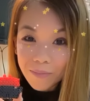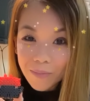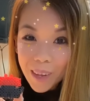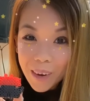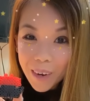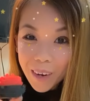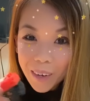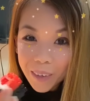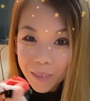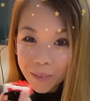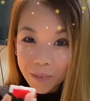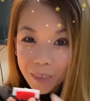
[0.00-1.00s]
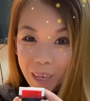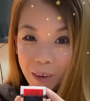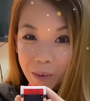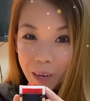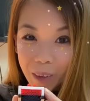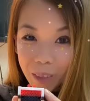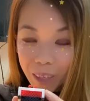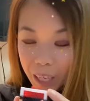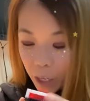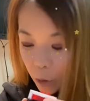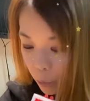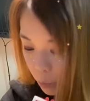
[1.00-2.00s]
There you go. Now we have the cube.